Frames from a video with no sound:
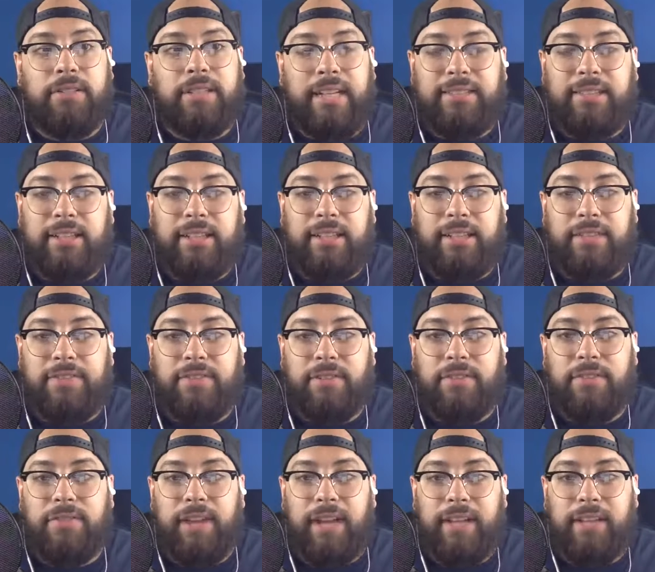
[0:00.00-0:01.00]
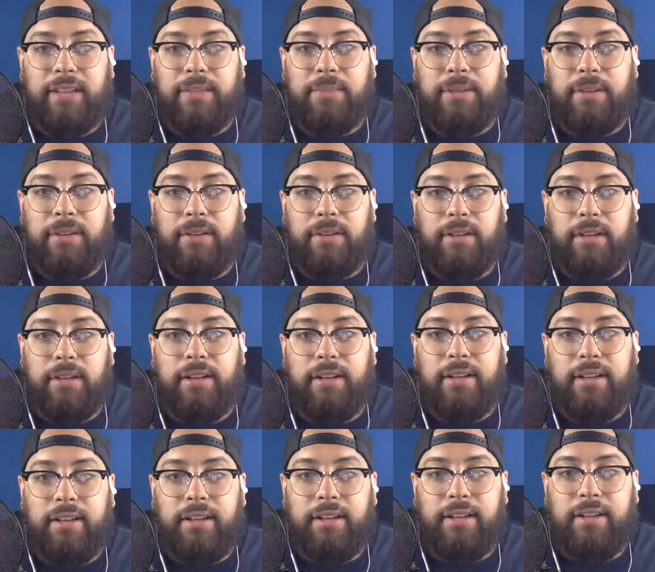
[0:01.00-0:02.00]
Did I tell you that fun fact about
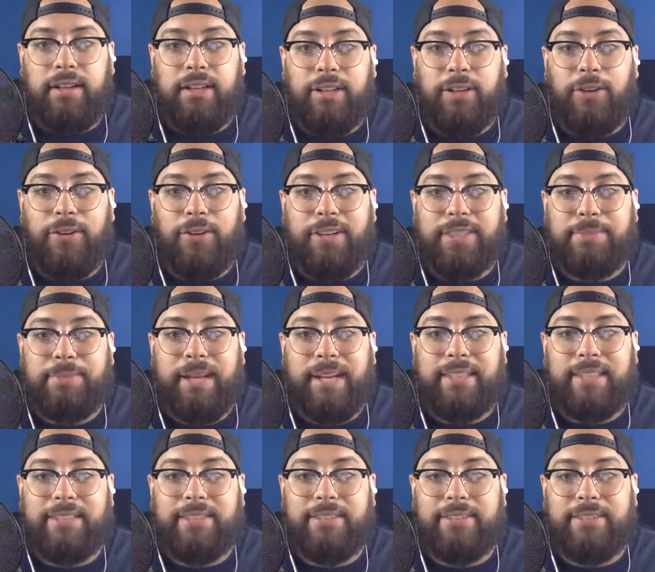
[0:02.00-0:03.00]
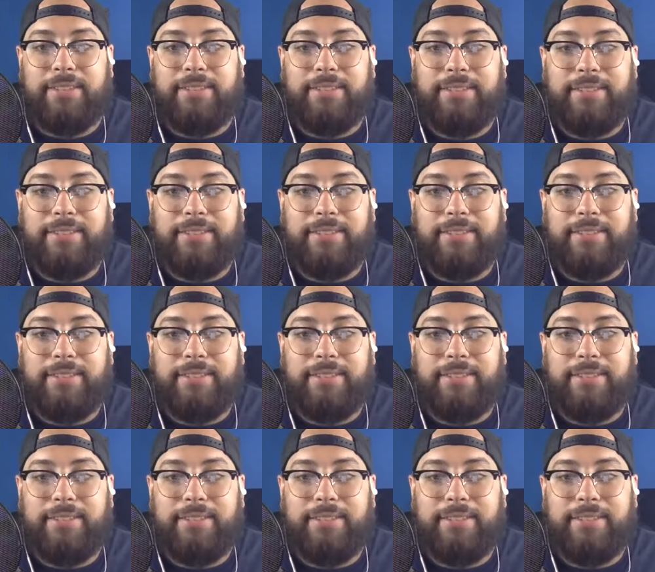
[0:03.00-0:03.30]
Inglourious Bastards?